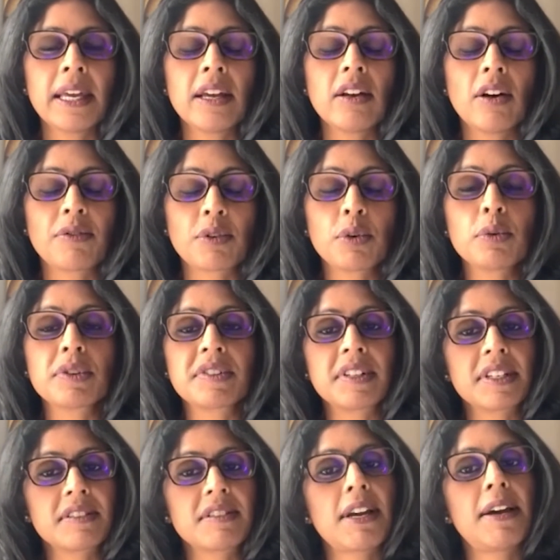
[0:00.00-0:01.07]
Of course,
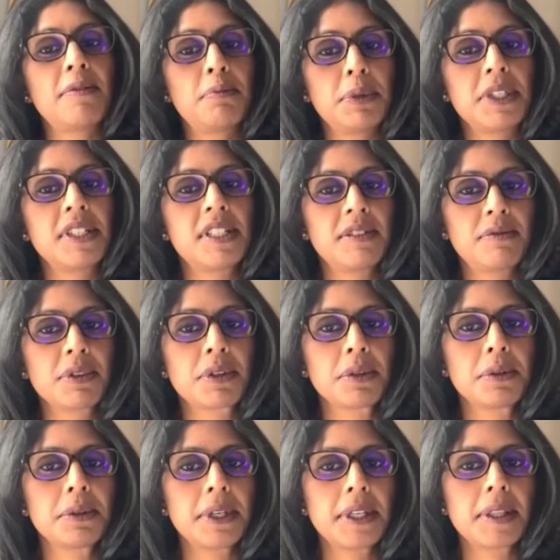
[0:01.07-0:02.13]
things have been
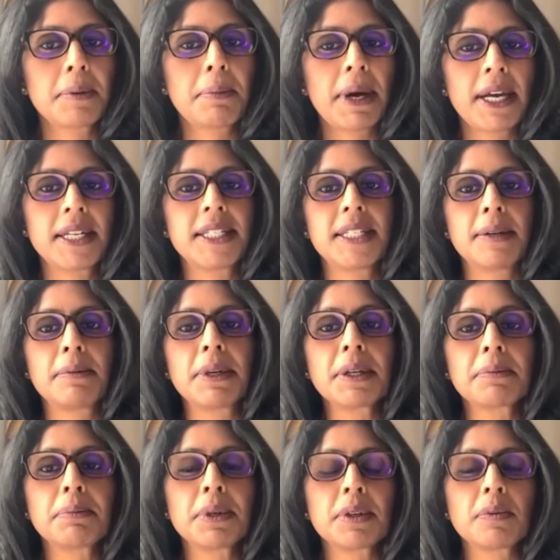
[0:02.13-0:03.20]
difficult in the
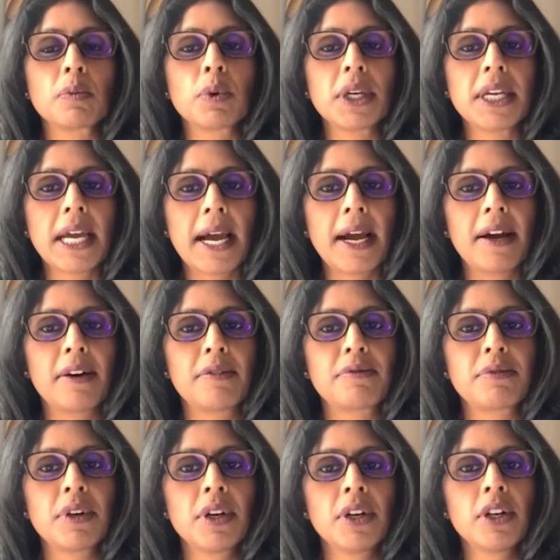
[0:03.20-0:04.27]
pandemic, but we have